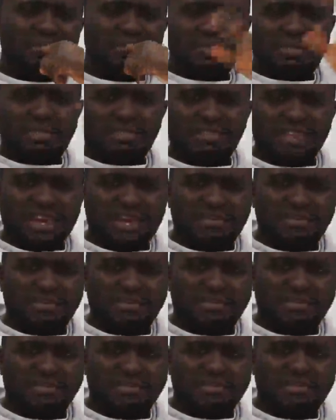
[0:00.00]
the same
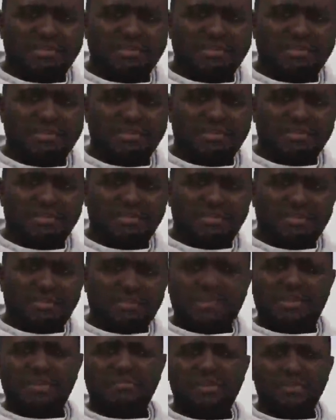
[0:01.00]

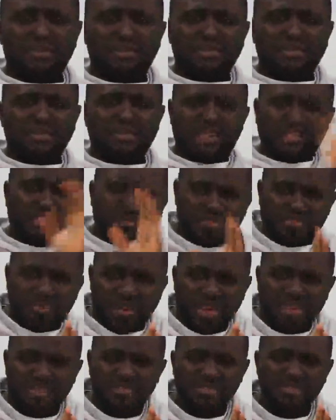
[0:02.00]
for everyone? It's
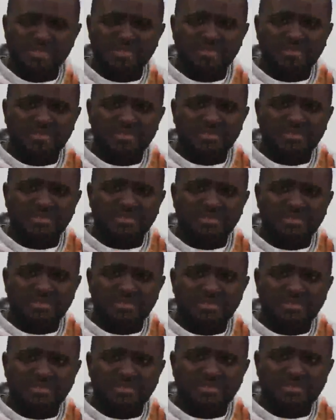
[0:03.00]
strange.
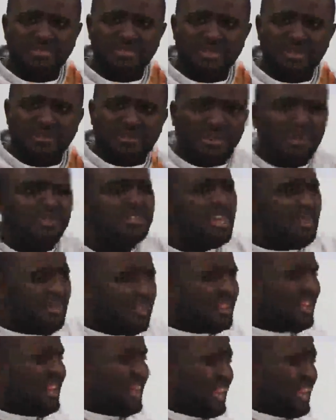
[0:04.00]
Because everything,